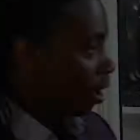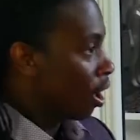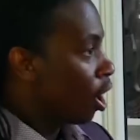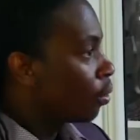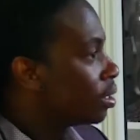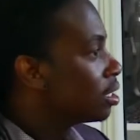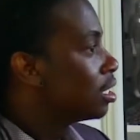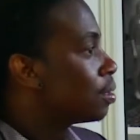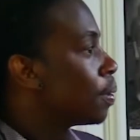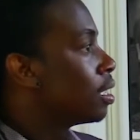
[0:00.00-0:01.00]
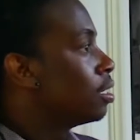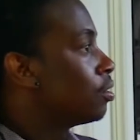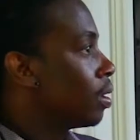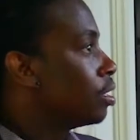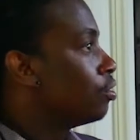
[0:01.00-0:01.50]
How does Inspired
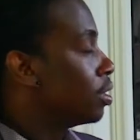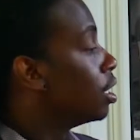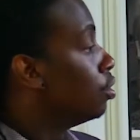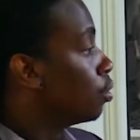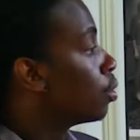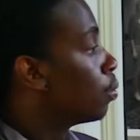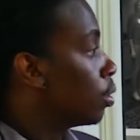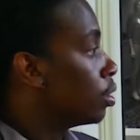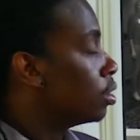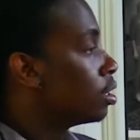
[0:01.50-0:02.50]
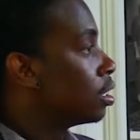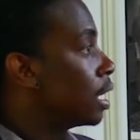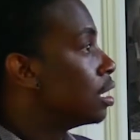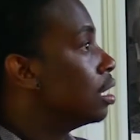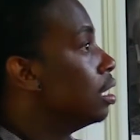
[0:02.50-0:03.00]
Strategy, in your words,
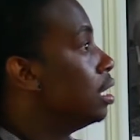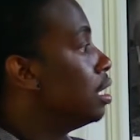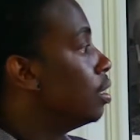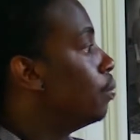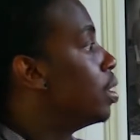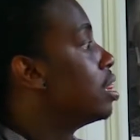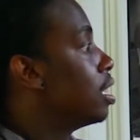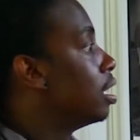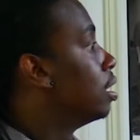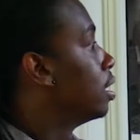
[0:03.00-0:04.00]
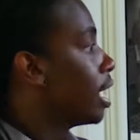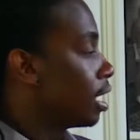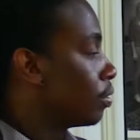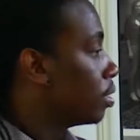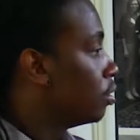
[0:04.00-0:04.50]
kind of lead within
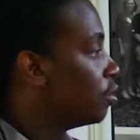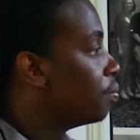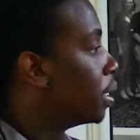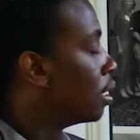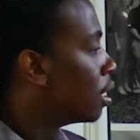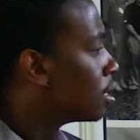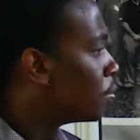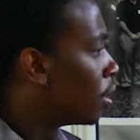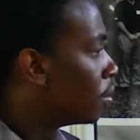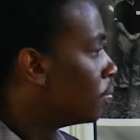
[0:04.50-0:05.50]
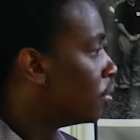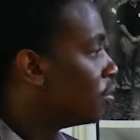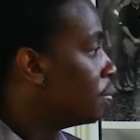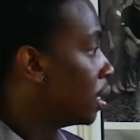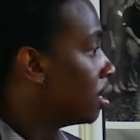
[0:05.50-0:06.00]
Niagara? You've been
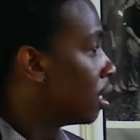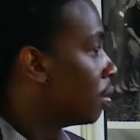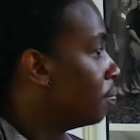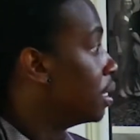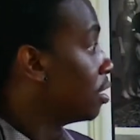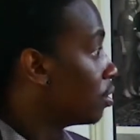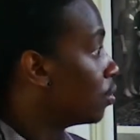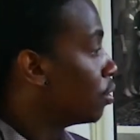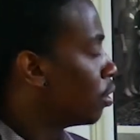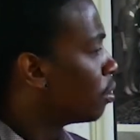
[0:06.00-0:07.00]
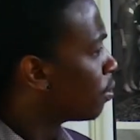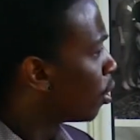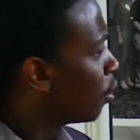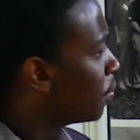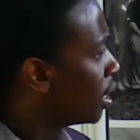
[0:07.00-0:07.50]
a business owner now for
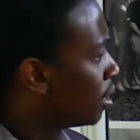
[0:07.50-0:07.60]
how many